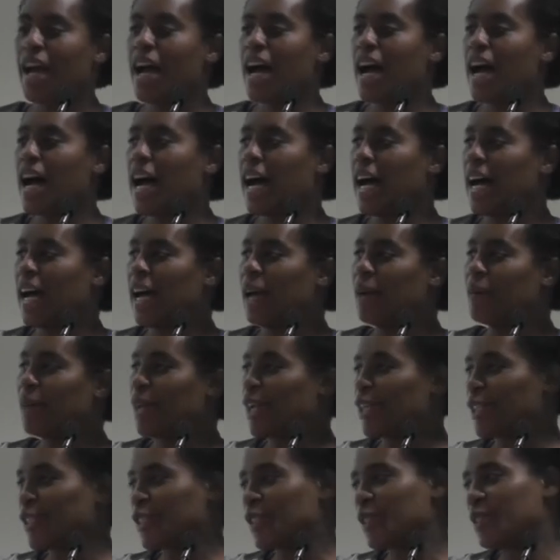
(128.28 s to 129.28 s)

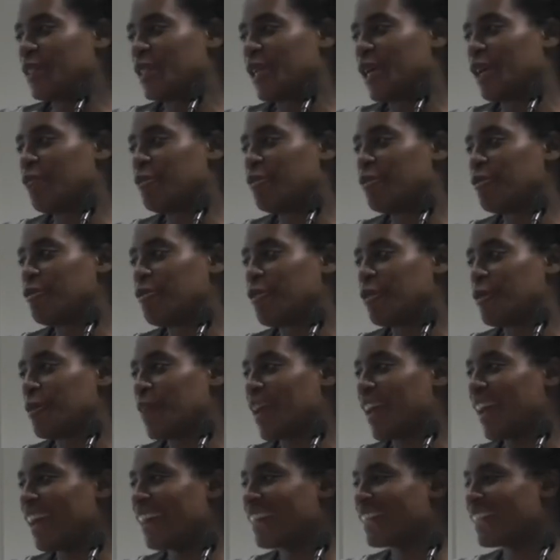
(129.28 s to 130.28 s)
as you can tell from
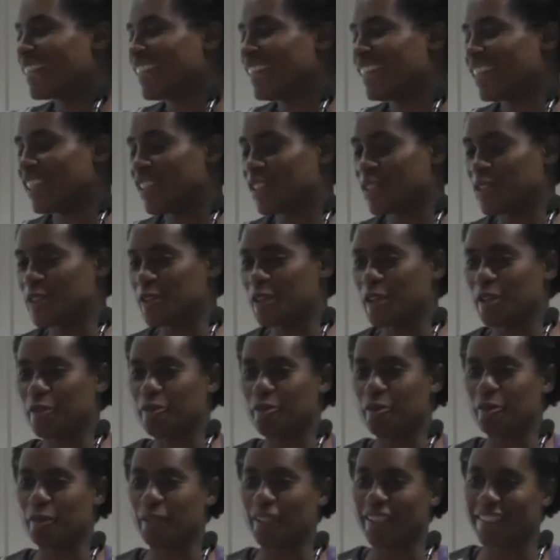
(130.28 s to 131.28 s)
my accent, I don't come
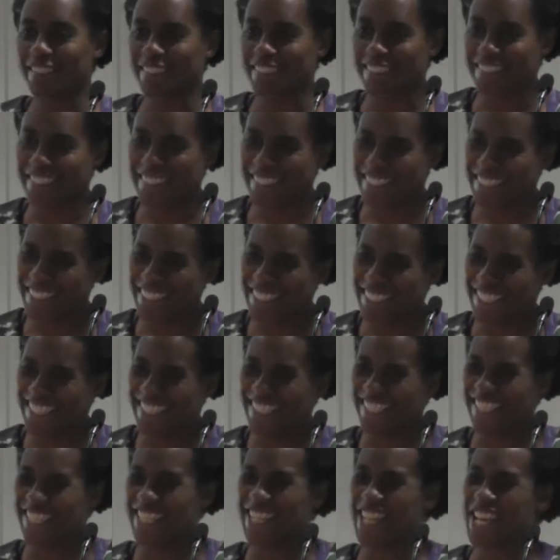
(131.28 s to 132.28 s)
from London.
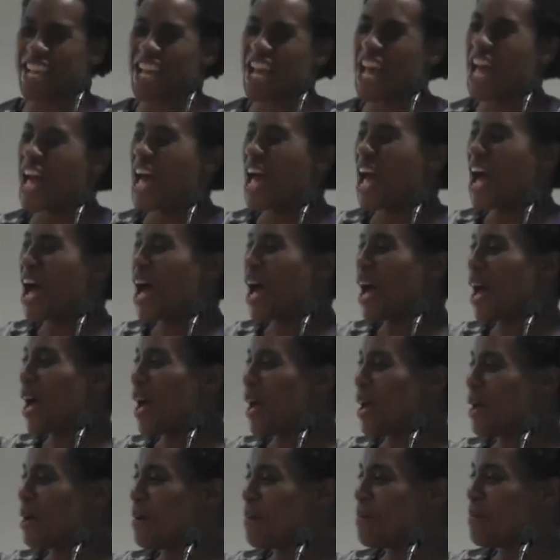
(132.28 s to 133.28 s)

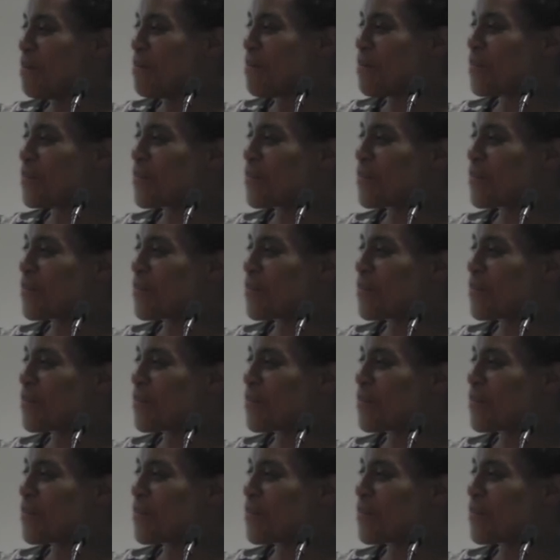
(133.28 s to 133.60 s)
I'm